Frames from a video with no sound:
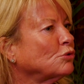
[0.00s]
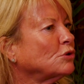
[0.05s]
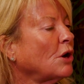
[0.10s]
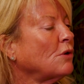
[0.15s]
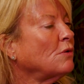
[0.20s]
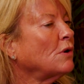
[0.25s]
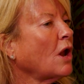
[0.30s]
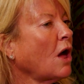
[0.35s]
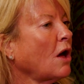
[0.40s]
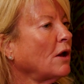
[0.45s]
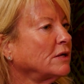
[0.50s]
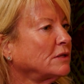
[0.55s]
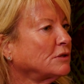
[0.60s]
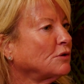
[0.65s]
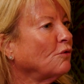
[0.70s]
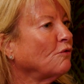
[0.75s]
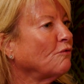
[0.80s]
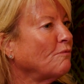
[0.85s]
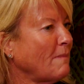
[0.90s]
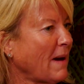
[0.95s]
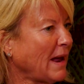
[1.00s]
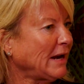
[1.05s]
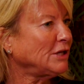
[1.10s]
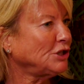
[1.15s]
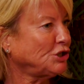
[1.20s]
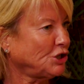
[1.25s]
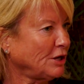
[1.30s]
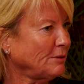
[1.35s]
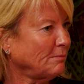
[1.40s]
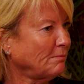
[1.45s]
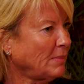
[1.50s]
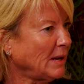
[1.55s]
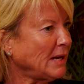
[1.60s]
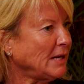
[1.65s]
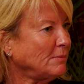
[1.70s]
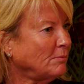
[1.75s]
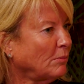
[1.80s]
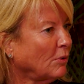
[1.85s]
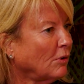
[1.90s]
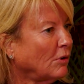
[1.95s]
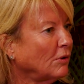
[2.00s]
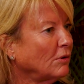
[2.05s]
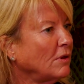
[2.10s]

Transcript: don't like sort of managing people.